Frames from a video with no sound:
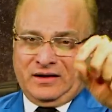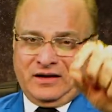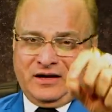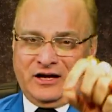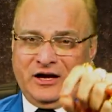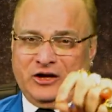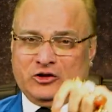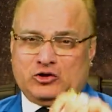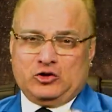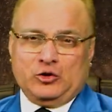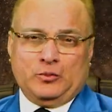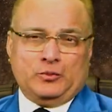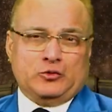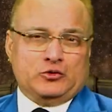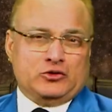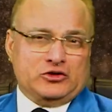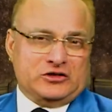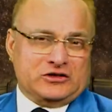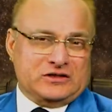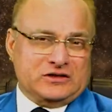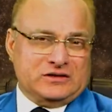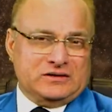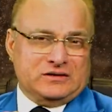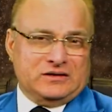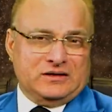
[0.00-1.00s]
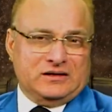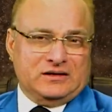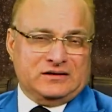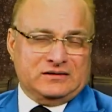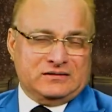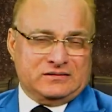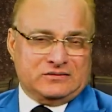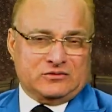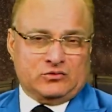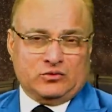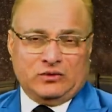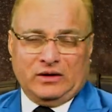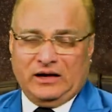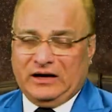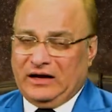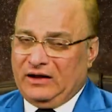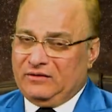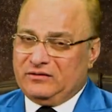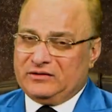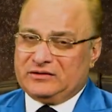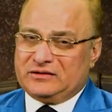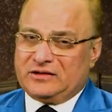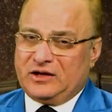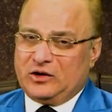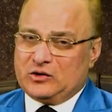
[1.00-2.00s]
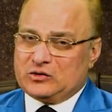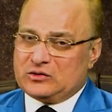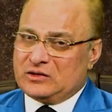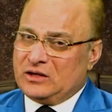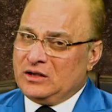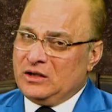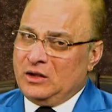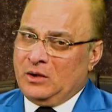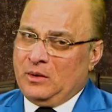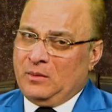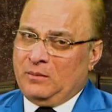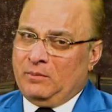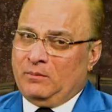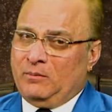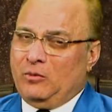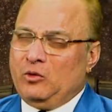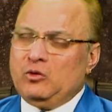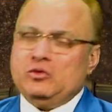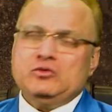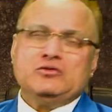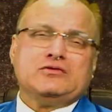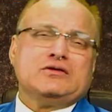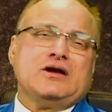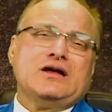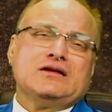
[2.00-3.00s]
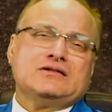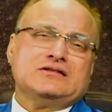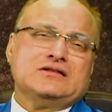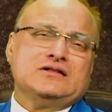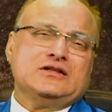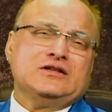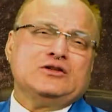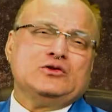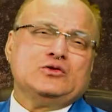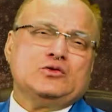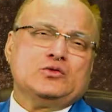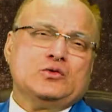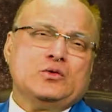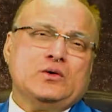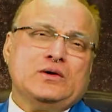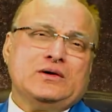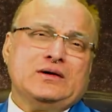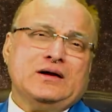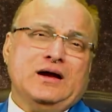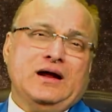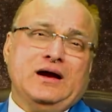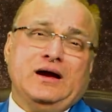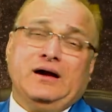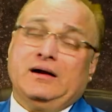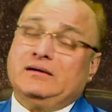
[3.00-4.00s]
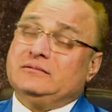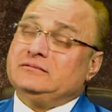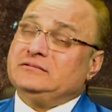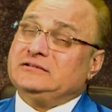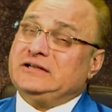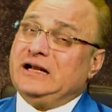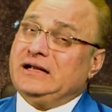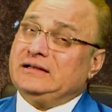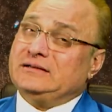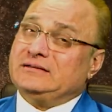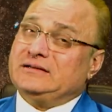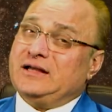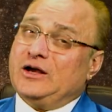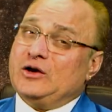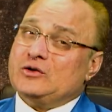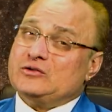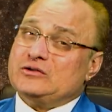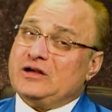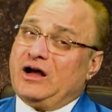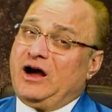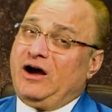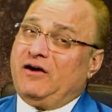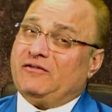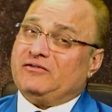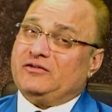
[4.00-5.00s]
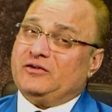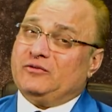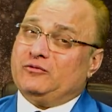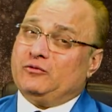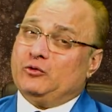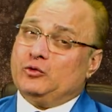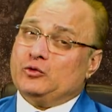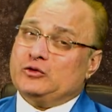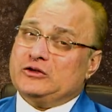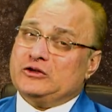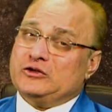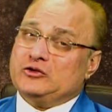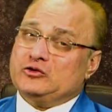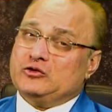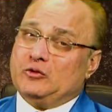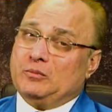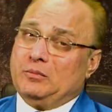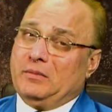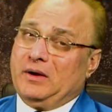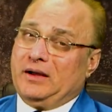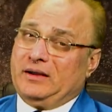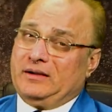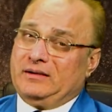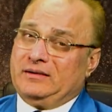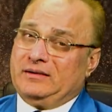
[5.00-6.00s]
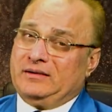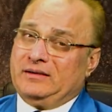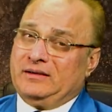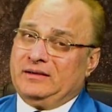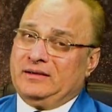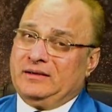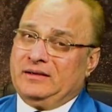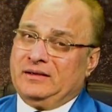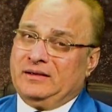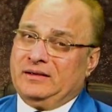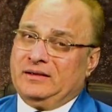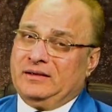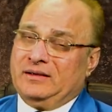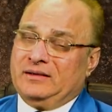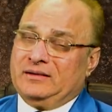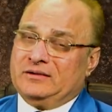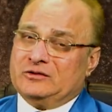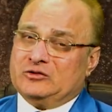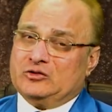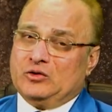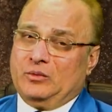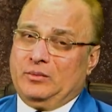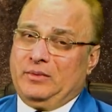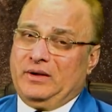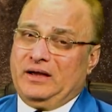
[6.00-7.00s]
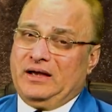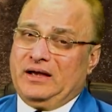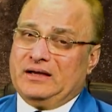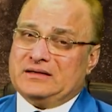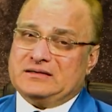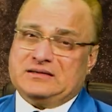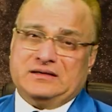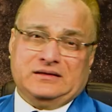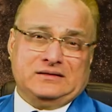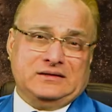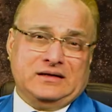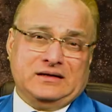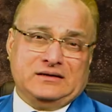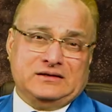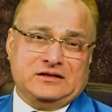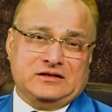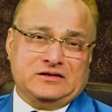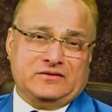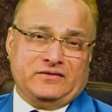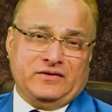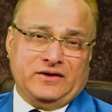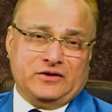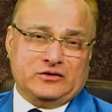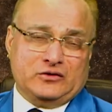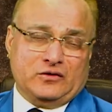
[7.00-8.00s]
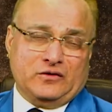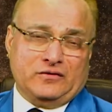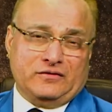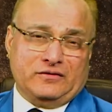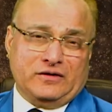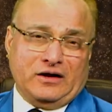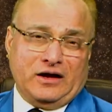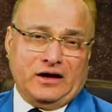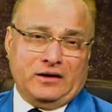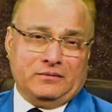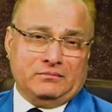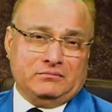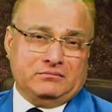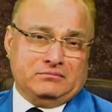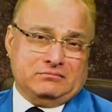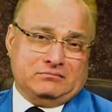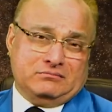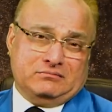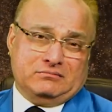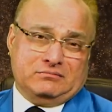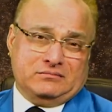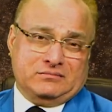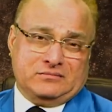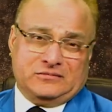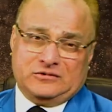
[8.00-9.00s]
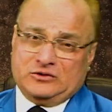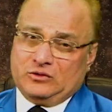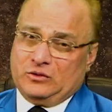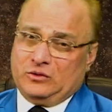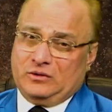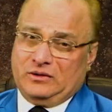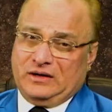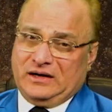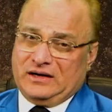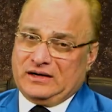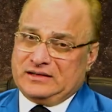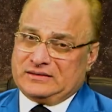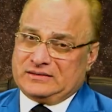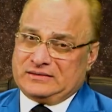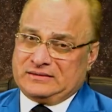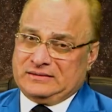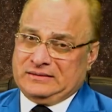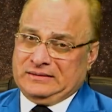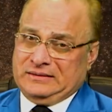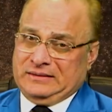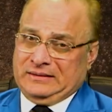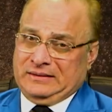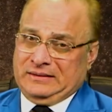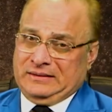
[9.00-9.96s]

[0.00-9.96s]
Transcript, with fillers: Ketu position in 11th house, Moon transiting to um, 10th house after 14th of May. So, may I say that this phase of time, so let us